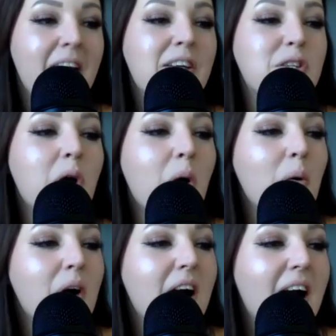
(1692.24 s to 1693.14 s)

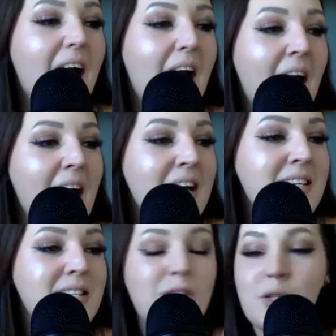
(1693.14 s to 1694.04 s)
So
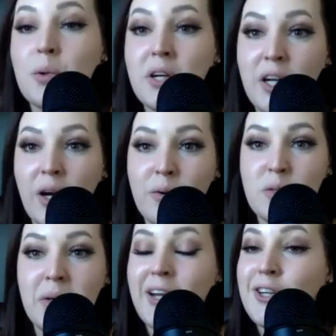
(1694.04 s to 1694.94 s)
as the story
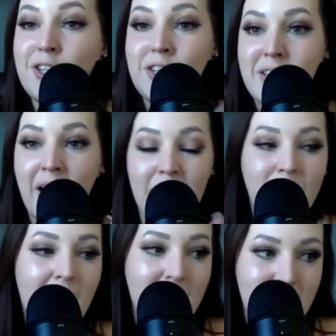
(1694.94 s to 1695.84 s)
goes, because she is kind
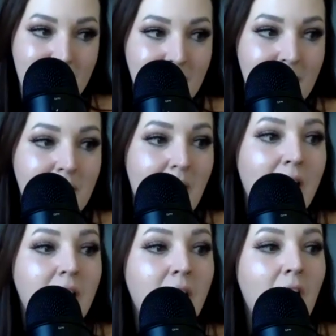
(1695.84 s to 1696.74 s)
of casted to the
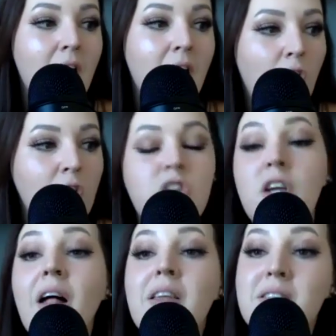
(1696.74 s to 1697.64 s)
side, her
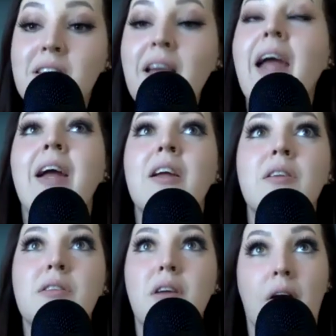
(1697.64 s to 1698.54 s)
jealousy
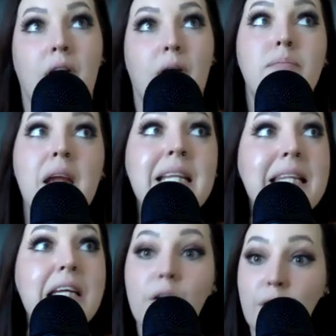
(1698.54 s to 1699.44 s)
and
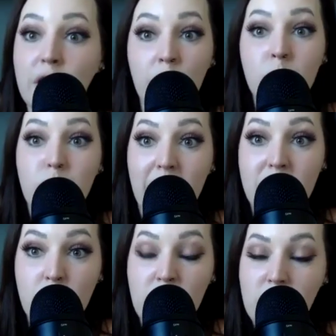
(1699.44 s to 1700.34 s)
mainly her
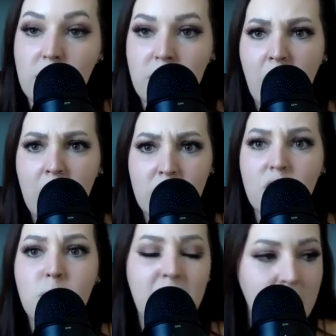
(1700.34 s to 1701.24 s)
hubris, which is
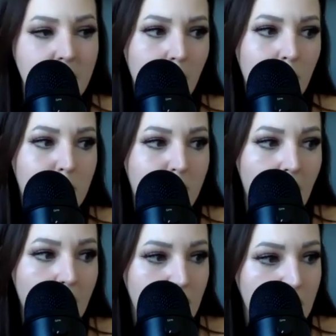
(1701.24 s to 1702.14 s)
such a big thing in Greek
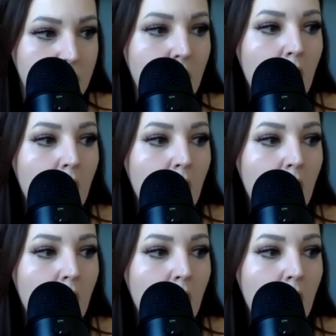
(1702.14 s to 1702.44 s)
mythology,